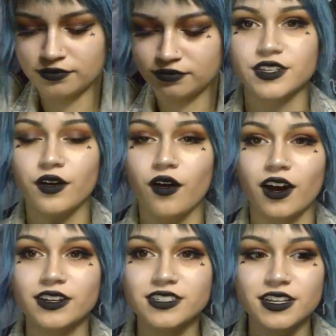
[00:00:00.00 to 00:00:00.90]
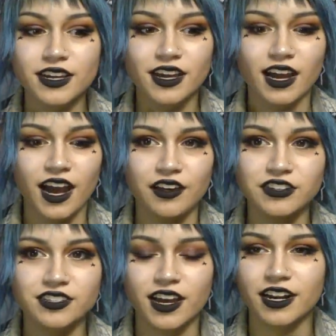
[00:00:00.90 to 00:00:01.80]
So honestly, I've
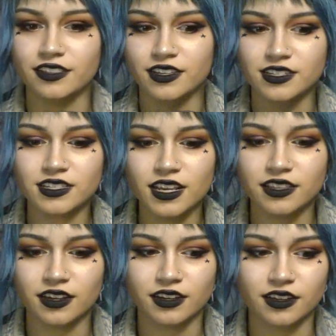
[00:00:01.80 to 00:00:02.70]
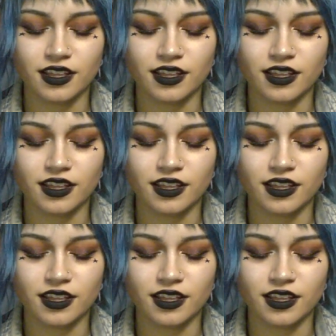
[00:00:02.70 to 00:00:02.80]
decided this is like the,